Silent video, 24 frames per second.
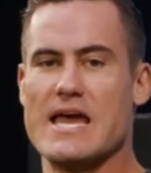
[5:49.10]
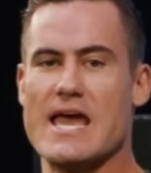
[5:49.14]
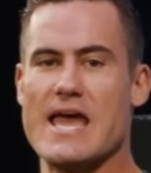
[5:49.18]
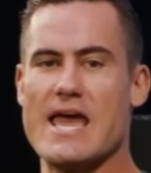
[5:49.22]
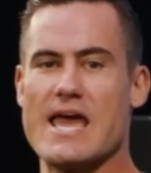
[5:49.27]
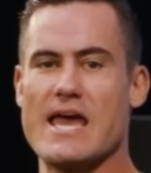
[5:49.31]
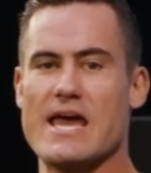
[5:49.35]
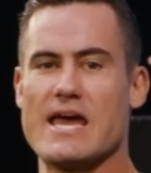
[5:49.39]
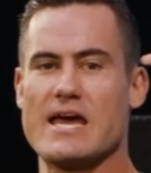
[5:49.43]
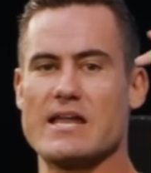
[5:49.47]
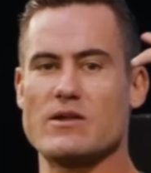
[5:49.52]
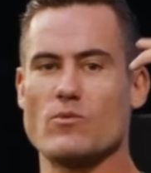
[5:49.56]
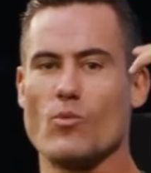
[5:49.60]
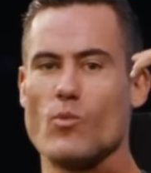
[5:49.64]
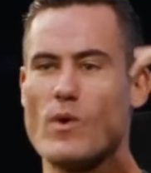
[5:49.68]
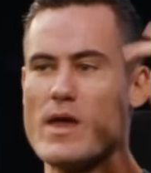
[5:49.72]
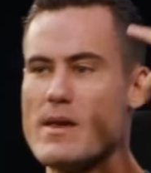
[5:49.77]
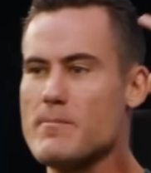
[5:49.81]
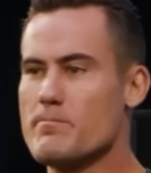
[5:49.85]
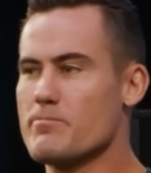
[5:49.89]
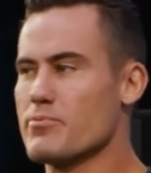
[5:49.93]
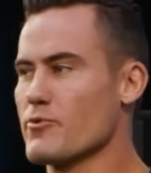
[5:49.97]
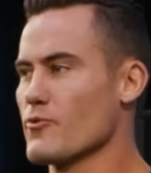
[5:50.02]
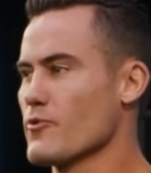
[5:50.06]
and
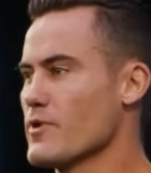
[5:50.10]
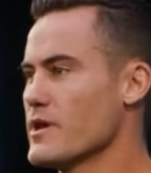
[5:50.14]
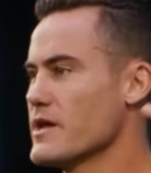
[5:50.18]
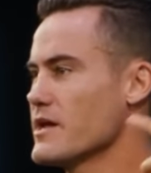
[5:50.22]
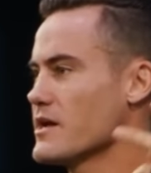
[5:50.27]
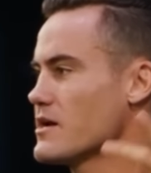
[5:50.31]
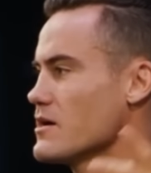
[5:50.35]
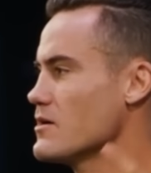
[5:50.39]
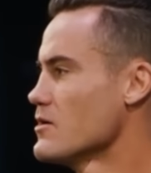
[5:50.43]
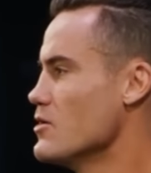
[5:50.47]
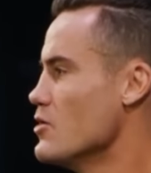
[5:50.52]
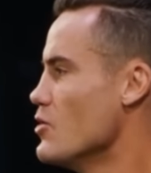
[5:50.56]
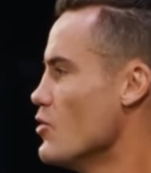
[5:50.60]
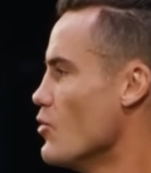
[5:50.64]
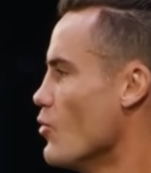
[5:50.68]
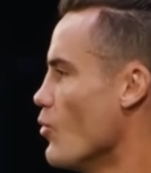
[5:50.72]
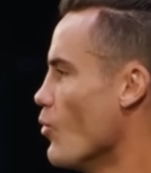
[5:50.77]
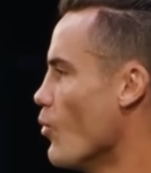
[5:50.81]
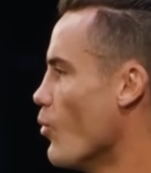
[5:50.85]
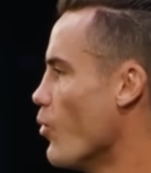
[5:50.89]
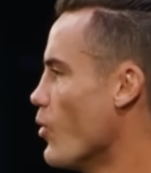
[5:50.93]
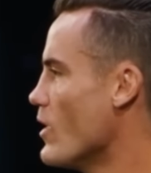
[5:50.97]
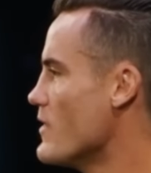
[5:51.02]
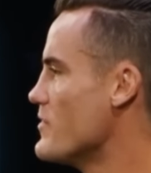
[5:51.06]
whimpering,
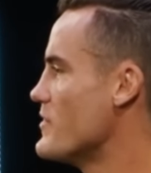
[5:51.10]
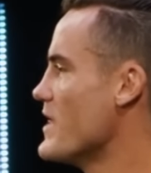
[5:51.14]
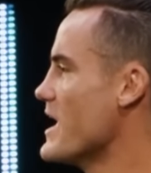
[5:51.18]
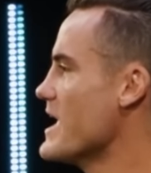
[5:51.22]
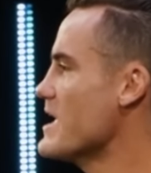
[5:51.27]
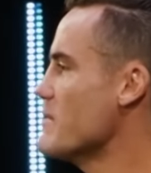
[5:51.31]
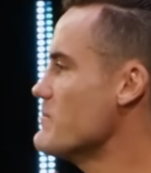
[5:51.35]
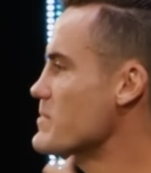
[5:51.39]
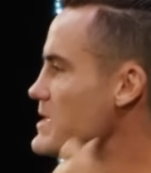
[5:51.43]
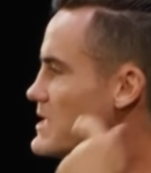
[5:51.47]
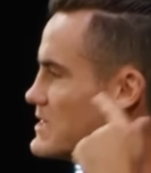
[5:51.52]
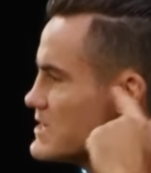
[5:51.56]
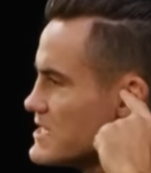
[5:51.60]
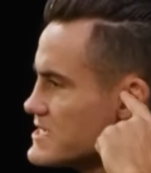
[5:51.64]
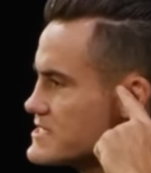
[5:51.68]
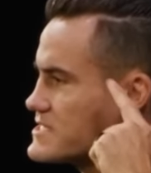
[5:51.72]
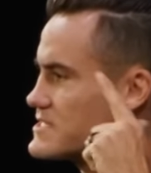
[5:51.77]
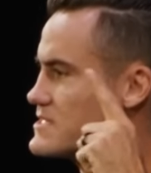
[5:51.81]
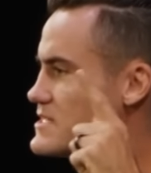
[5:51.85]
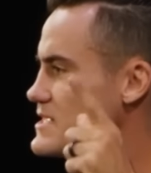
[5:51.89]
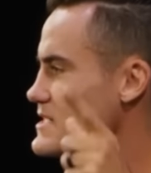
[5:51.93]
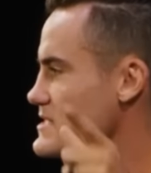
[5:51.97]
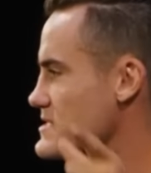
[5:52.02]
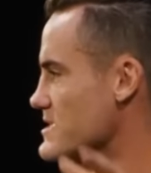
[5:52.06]
would they be
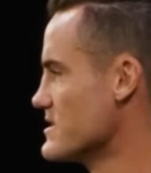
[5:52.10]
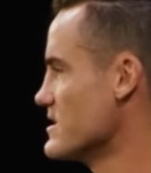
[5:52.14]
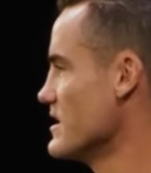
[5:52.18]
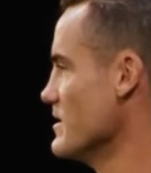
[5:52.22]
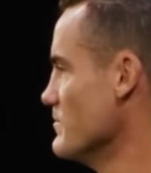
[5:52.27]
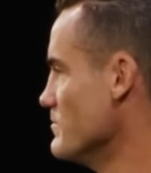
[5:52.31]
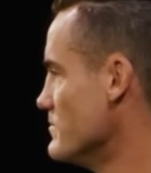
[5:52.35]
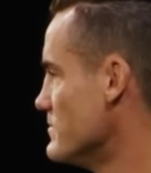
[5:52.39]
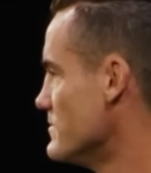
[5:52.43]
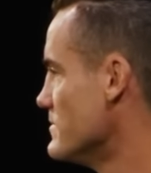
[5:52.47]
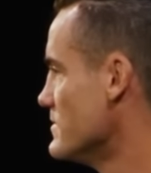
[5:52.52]
listening to them?